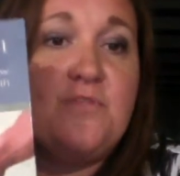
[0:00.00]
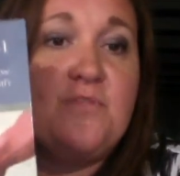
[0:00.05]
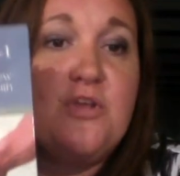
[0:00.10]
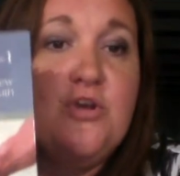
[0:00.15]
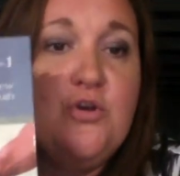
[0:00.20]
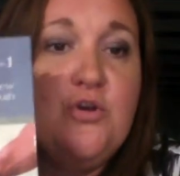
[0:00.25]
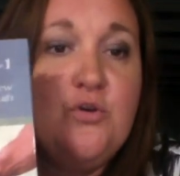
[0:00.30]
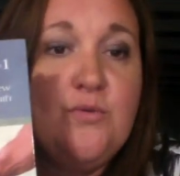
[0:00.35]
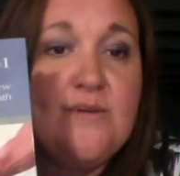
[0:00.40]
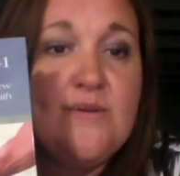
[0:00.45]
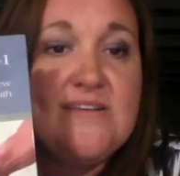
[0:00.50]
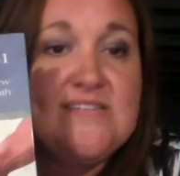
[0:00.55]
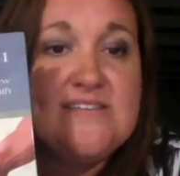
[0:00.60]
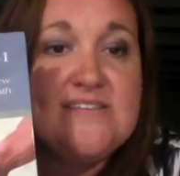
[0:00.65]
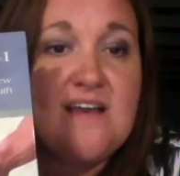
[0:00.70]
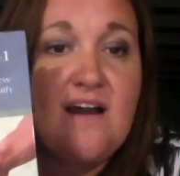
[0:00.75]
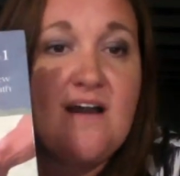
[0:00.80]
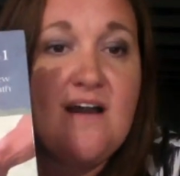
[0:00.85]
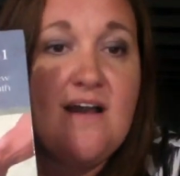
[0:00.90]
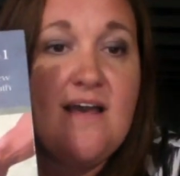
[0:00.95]
Who is
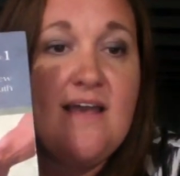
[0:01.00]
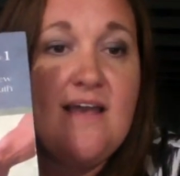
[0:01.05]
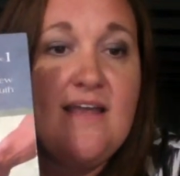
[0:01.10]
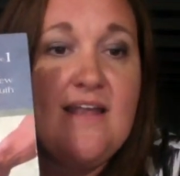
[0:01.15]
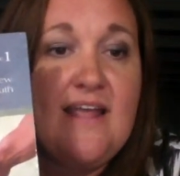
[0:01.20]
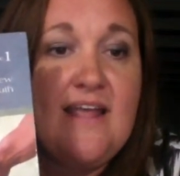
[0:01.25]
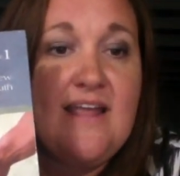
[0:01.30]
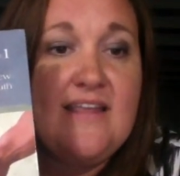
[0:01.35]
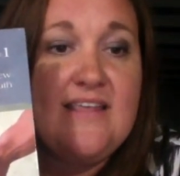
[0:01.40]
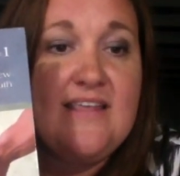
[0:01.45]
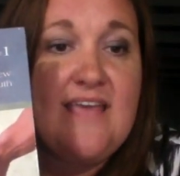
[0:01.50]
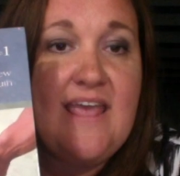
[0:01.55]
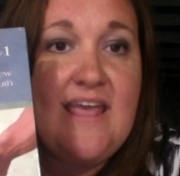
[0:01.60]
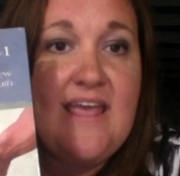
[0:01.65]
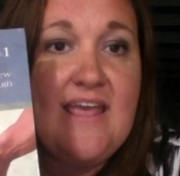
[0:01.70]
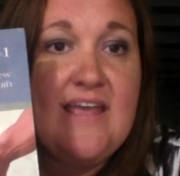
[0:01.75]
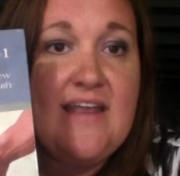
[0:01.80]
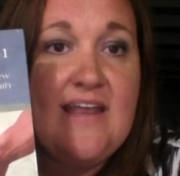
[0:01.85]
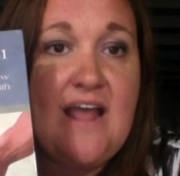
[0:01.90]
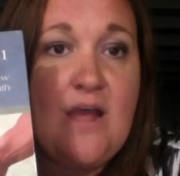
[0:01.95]
God and
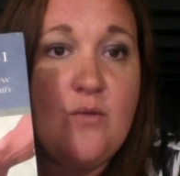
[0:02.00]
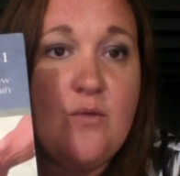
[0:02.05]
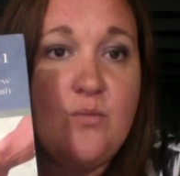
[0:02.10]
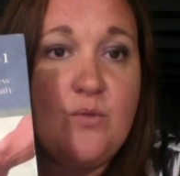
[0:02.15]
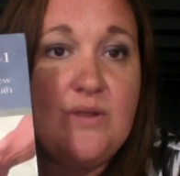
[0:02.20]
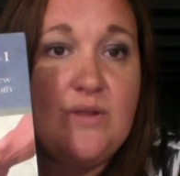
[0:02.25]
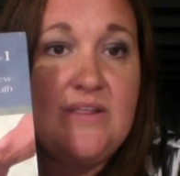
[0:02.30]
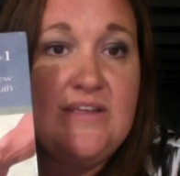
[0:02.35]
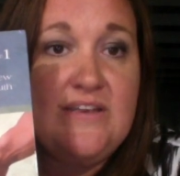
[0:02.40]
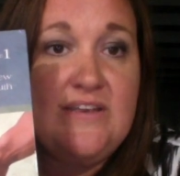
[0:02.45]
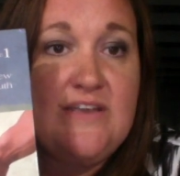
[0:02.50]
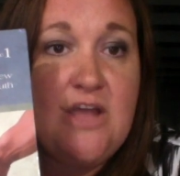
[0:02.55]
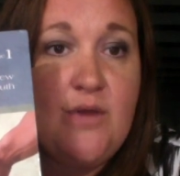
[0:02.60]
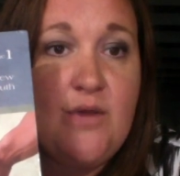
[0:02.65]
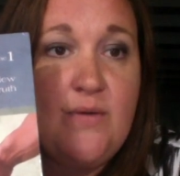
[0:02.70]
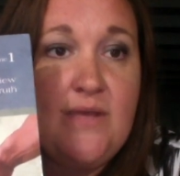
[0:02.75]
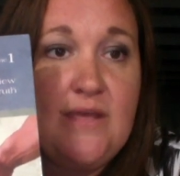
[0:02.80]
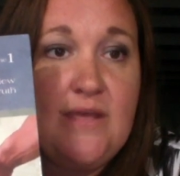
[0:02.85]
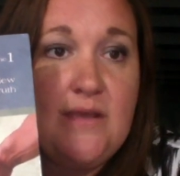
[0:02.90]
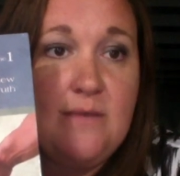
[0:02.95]
Can I Really Know
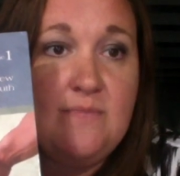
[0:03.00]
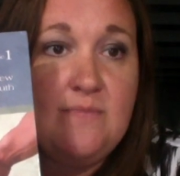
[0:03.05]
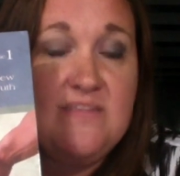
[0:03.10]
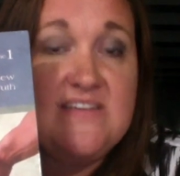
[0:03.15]
Him?